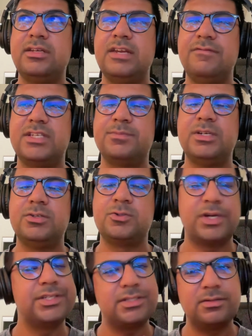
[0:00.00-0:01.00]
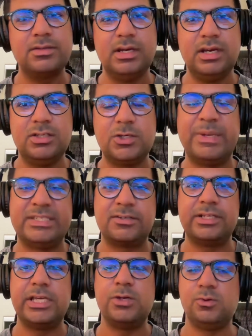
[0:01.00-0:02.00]
investment trust. So
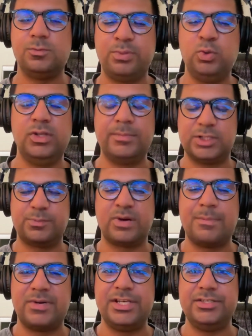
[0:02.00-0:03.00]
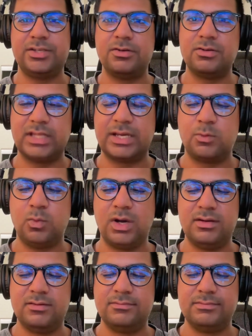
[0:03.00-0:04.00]
basically you pool a bunch of properties under like
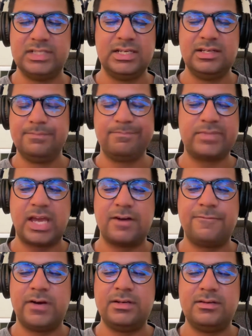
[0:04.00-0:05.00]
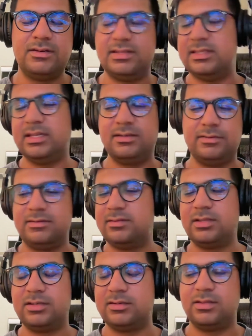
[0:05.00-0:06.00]
one kind of fund, and then
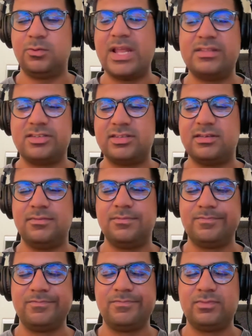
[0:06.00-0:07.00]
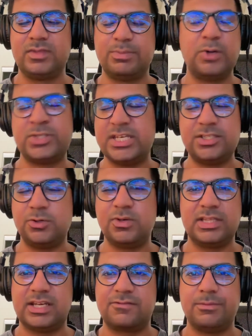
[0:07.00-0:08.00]
the rents and proceeds you
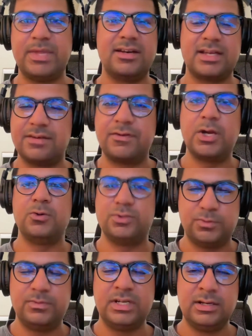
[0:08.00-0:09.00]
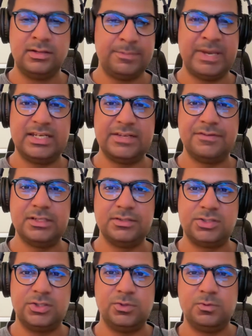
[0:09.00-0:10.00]
collect from that kind of go to pay
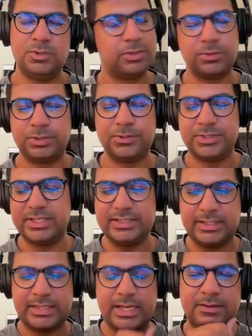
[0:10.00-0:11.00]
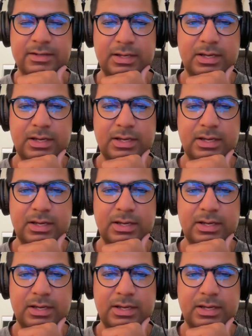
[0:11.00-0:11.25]
dividends to shareholders, things like that.